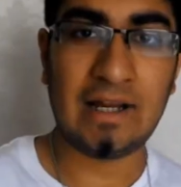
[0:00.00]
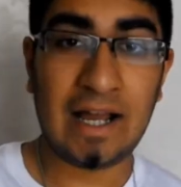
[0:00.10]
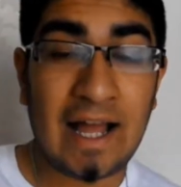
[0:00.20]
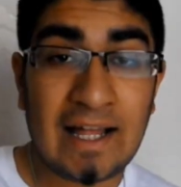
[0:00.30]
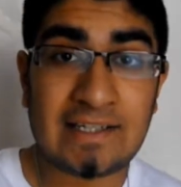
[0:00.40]

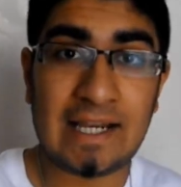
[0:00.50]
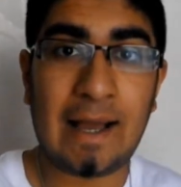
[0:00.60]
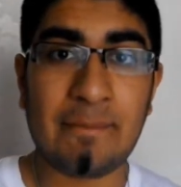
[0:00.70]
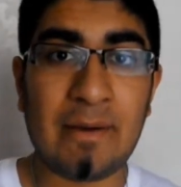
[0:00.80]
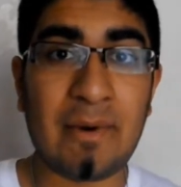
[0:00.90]
And I
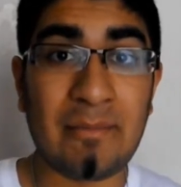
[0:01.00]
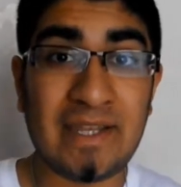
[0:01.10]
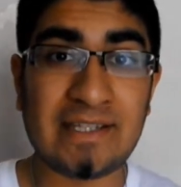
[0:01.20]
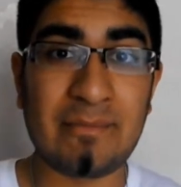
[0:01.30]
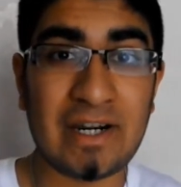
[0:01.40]
met my
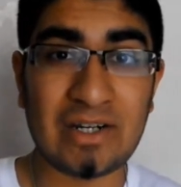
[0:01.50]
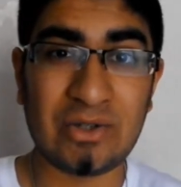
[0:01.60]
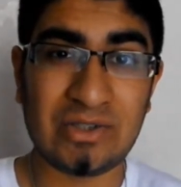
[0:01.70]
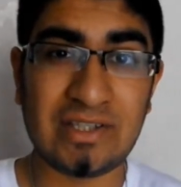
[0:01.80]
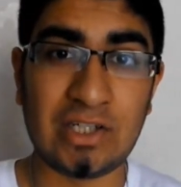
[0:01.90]
mate's American
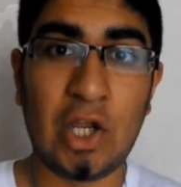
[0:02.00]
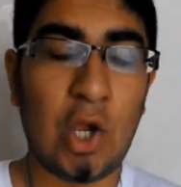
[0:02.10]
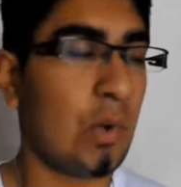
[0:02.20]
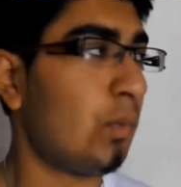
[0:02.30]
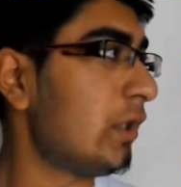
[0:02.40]
cousin,
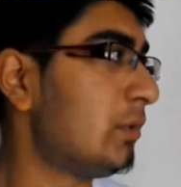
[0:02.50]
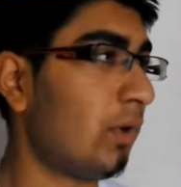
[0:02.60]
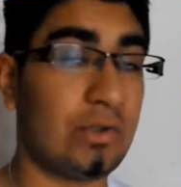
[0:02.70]
which was